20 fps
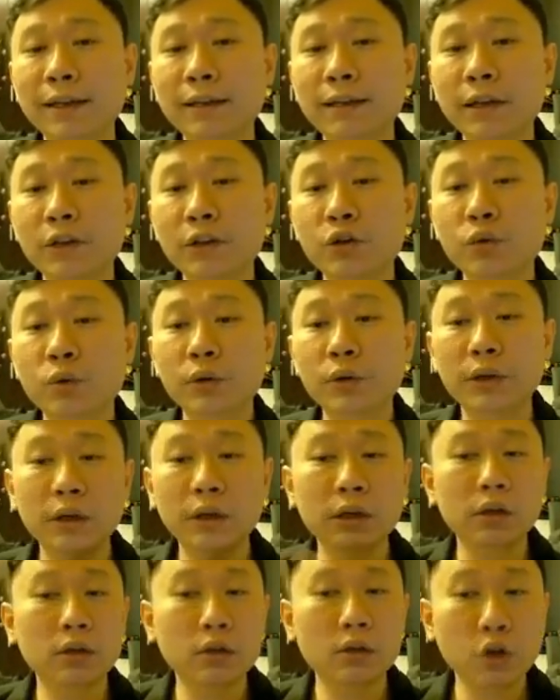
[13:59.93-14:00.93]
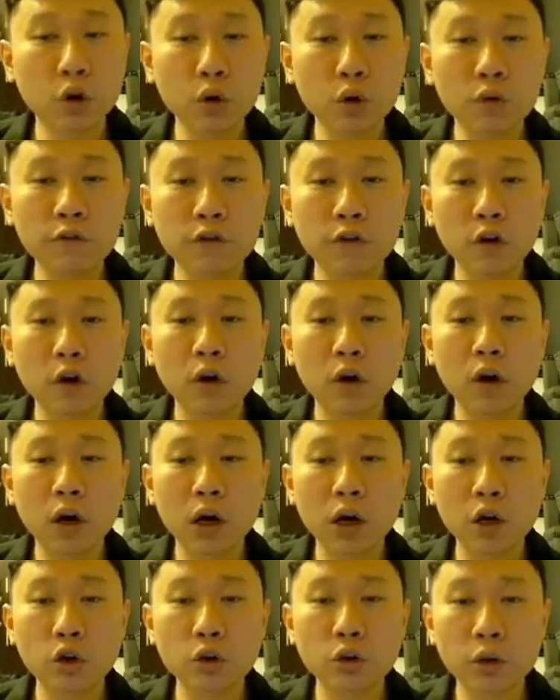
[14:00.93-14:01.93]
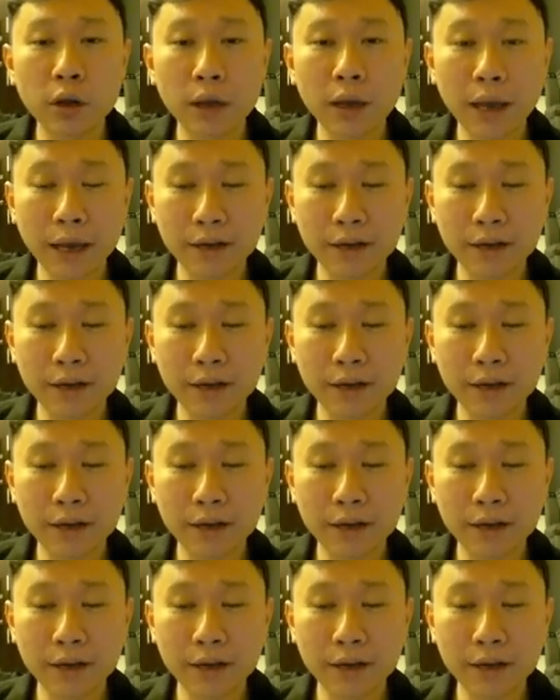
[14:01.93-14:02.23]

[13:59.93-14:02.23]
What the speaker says: you go for A